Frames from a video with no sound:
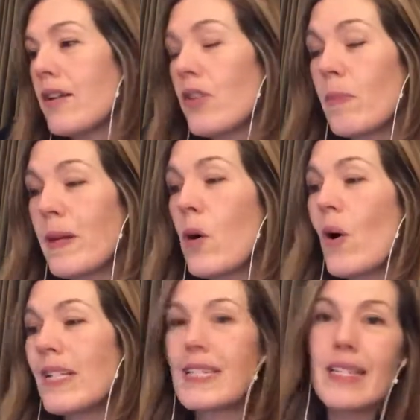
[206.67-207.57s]
got to be
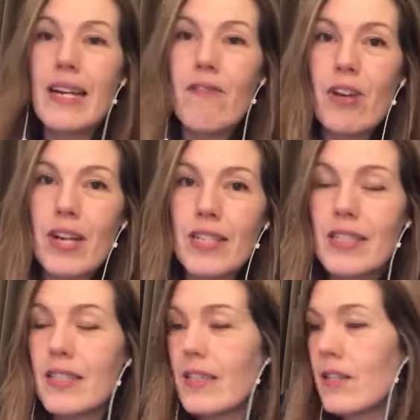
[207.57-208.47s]
quite
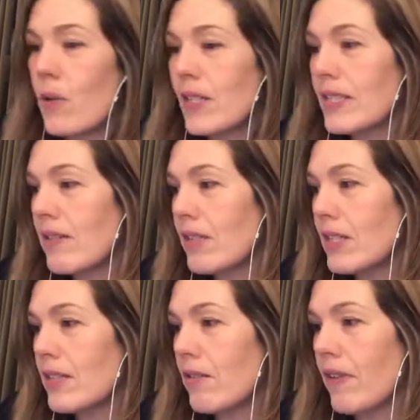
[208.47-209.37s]
serious
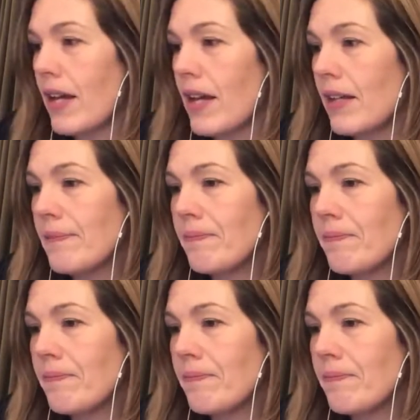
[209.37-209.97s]
stuff here.